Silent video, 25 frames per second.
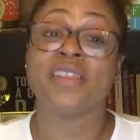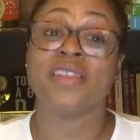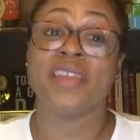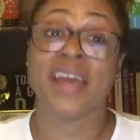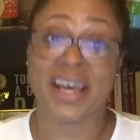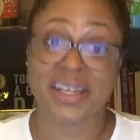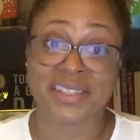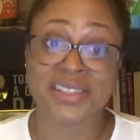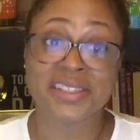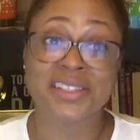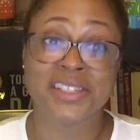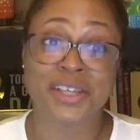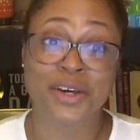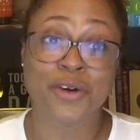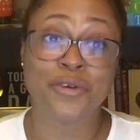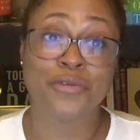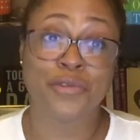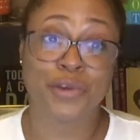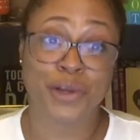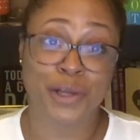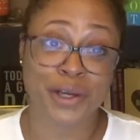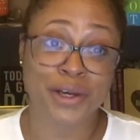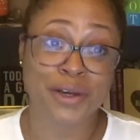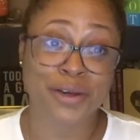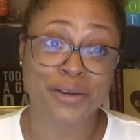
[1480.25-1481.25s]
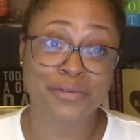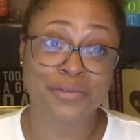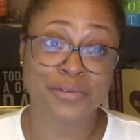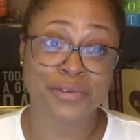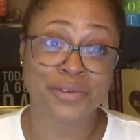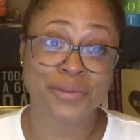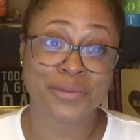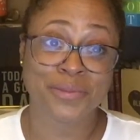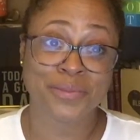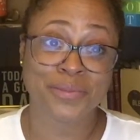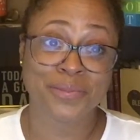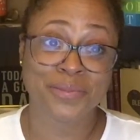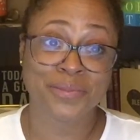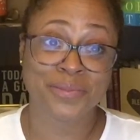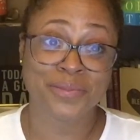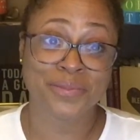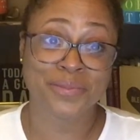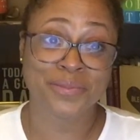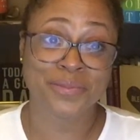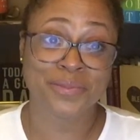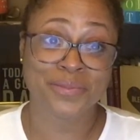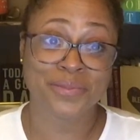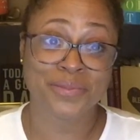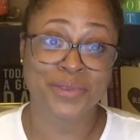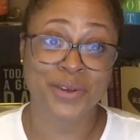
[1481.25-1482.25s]
That's self-love.
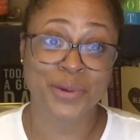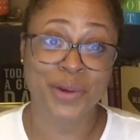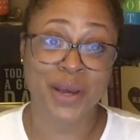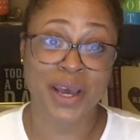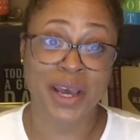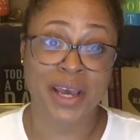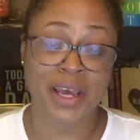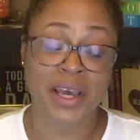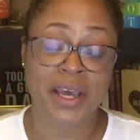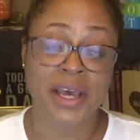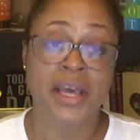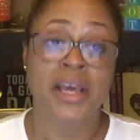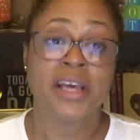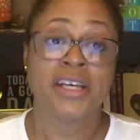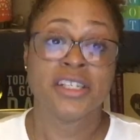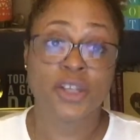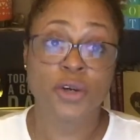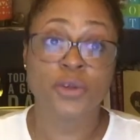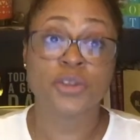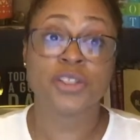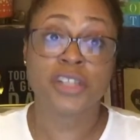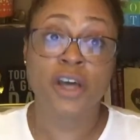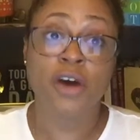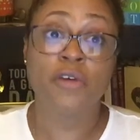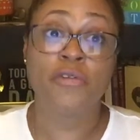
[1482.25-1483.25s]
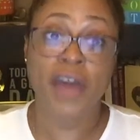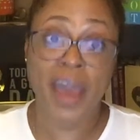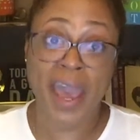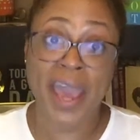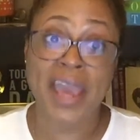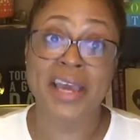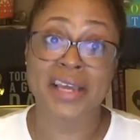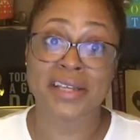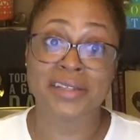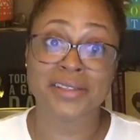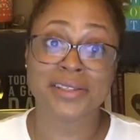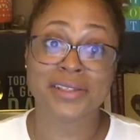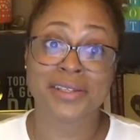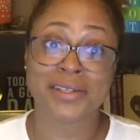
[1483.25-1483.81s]
Okay? So self-hate